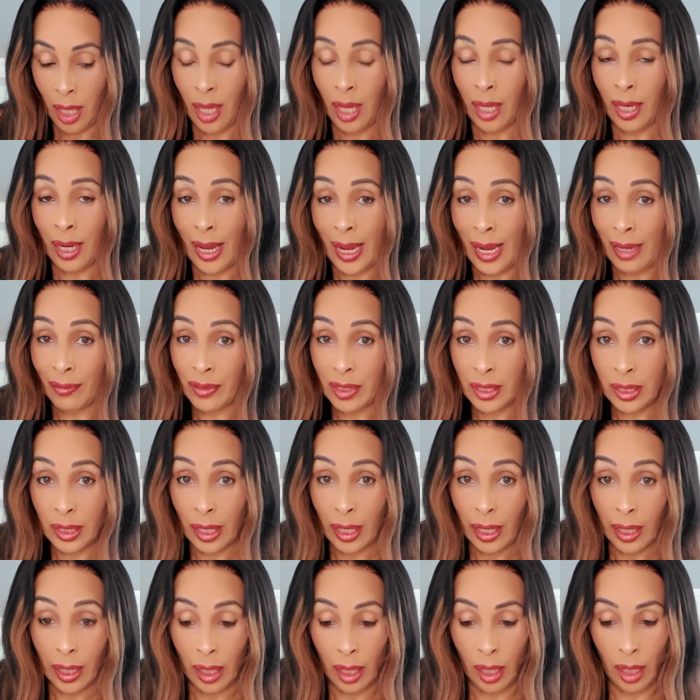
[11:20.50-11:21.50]
And I have to
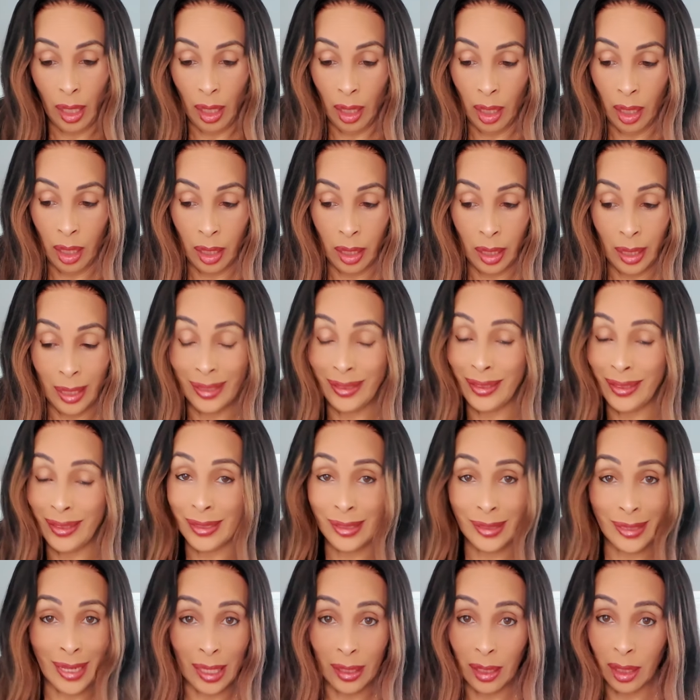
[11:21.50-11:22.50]
say, it
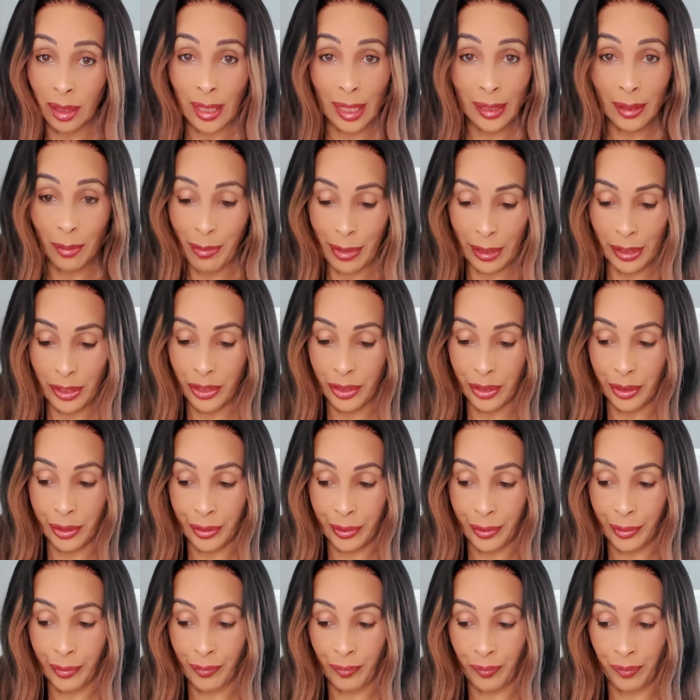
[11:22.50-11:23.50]
does not look like the picture
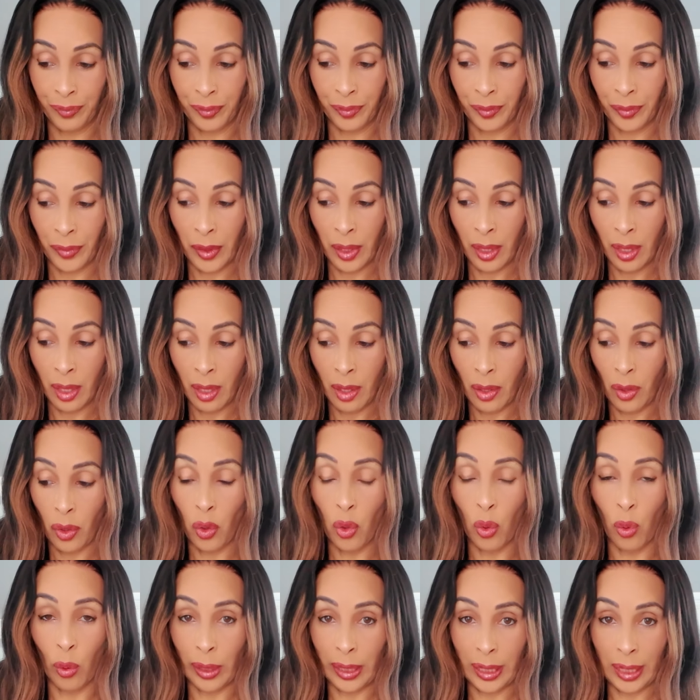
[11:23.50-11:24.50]

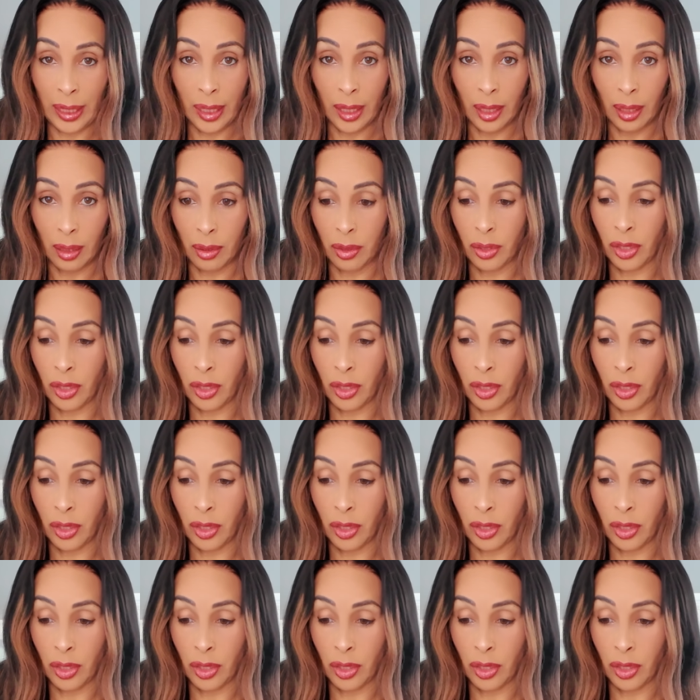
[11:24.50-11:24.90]
going in.